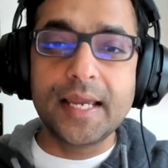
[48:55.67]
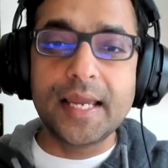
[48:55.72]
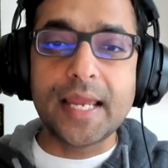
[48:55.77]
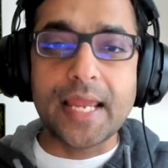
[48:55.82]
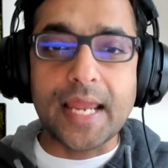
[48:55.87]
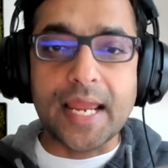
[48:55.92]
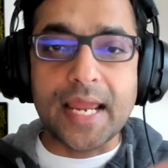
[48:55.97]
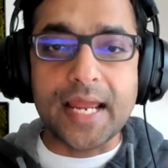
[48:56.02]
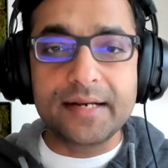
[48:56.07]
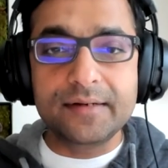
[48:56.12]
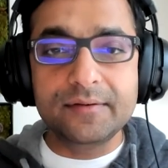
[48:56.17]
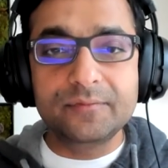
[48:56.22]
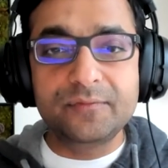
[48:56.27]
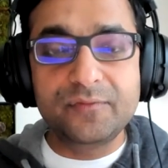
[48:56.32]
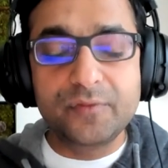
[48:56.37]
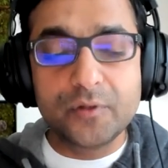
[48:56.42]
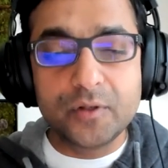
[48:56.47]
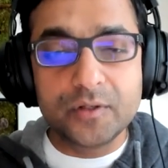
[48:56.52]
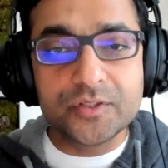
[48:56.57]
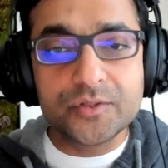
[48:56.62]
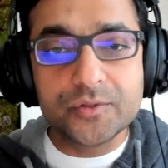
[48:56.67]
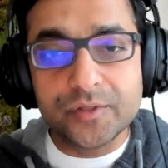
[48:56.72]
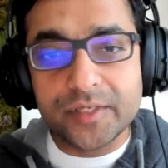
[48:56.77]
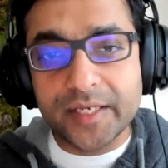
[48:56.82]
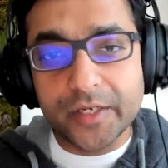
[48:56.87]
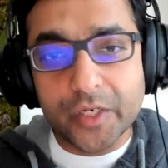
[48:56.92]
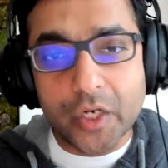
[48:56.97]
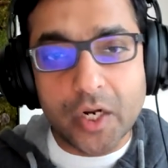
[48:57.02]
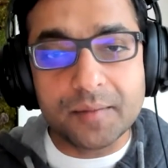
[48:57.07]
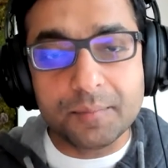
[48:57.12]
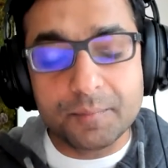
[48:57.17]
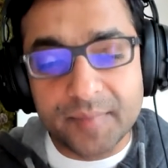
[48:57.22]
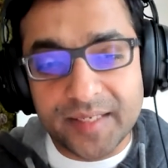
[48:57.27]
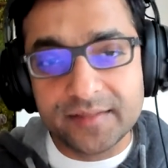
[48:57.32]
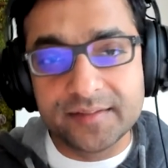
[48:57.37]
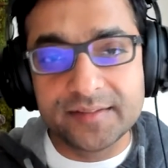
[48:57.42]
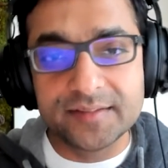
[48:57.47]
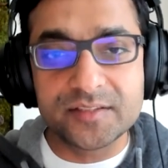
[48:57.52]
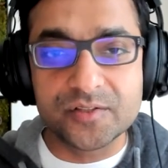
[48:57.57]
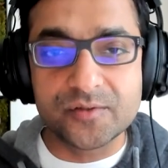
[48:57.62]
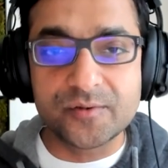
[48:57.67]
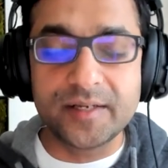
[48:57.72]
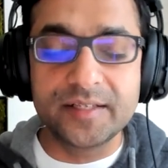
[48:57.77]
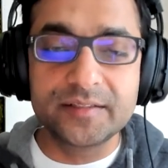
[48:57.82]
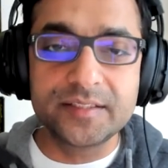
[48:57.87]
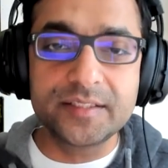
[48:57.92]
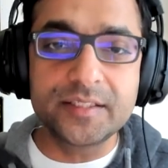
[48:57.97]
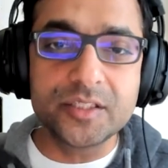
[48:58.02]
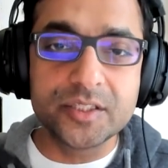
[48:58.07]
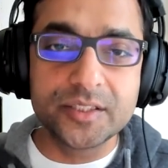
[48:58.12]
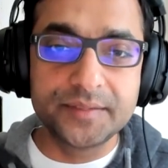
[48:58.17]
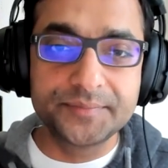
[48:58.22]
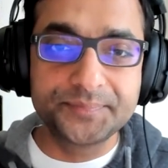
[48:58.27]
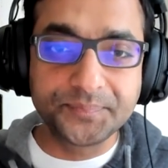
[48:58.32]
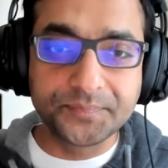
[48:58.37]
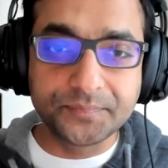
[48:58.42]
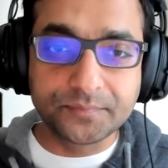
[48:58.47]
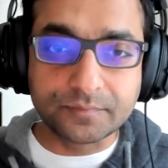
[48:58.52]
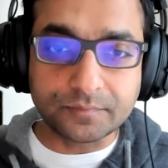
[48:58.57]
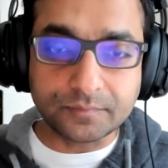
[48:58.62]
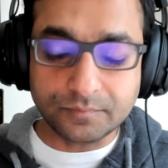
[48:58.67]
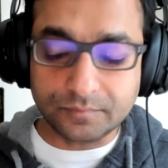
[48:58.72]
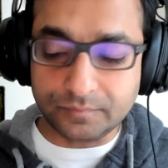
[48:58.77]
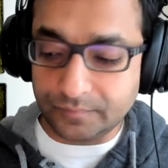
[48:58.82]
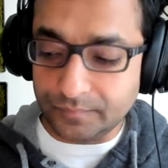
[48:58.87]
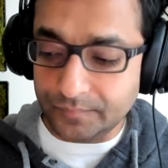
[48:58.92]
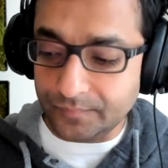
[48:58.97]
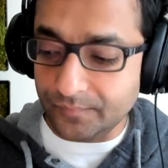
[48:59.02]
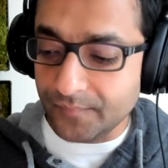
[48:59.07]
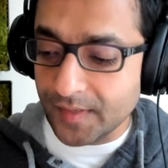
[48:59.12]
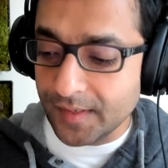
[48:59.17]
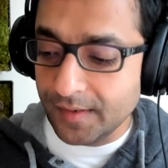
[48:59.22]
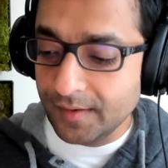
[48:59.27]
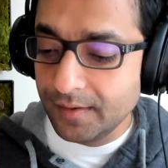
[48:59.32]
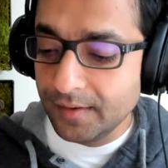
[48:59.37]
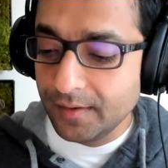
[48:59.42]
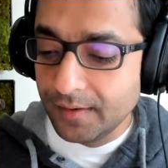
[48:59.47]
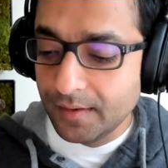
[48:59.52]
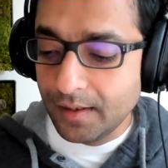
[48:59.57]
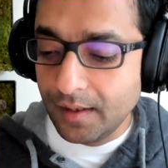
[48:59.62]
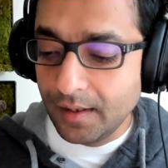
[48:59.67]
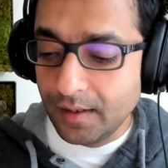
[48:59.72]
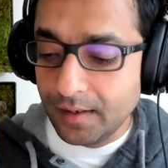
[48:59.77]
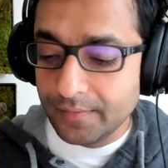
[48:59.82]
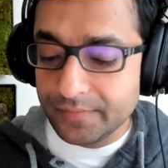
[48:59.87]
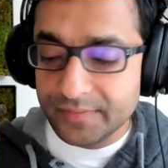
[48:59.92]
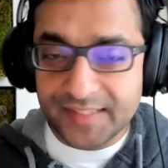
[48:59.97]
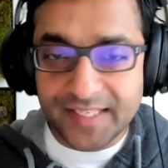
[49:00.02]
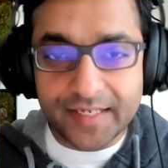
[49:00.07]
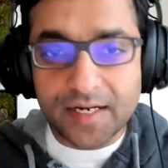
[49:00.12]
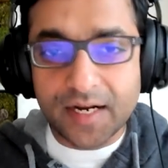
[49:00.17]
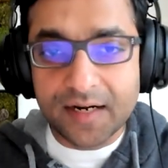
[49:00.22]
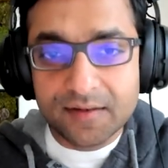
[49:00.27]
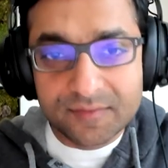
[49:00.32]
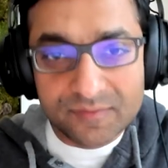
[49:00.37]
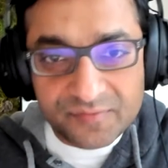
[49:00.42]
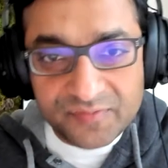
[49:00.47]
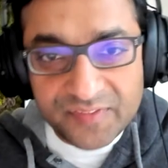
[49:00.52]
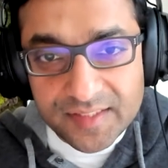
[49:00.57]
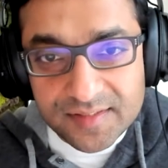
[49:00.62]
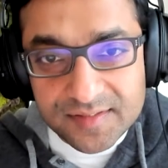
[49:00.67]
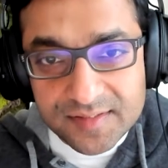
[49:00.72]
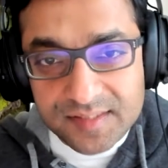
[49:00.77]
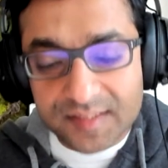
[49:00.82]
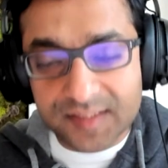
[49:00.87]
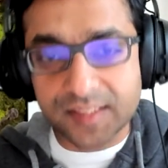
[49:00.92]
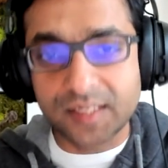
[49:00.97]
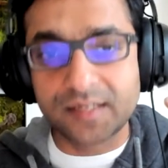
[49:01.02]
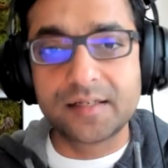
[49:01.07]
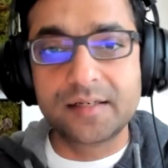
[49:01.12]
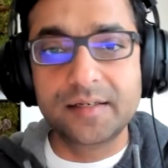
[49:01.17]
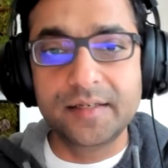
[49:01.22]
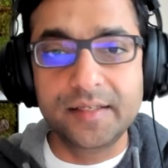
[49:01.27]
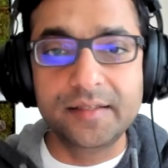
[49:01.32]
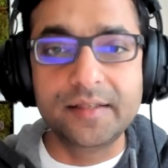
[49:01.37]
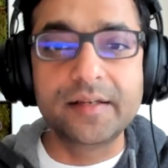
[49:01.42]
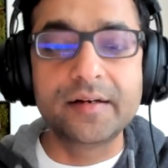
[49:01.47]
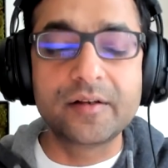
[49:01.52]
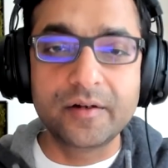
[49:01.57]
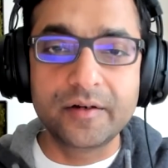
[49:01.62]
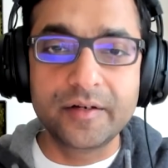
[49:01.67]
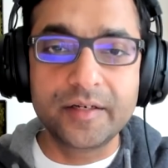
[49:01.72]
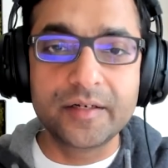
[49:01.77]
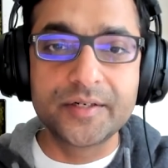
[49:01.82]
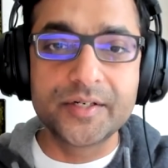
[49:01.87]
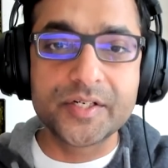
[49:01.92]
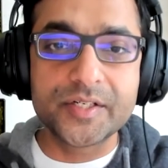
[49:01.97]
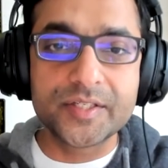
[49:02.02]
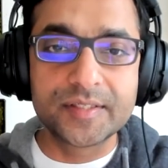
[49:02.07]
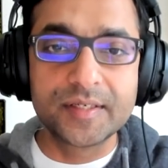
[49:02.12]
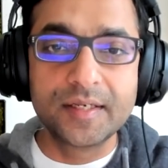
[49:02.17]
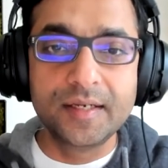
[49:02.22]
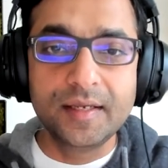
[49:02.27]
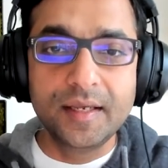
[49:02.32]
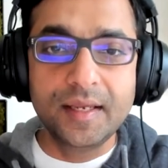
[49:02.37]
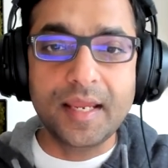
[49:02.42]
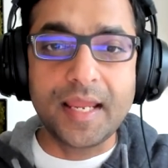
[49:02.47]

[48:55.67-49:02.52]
And folks who cannot make this transition, uh, they kind of feel stuck in their careers.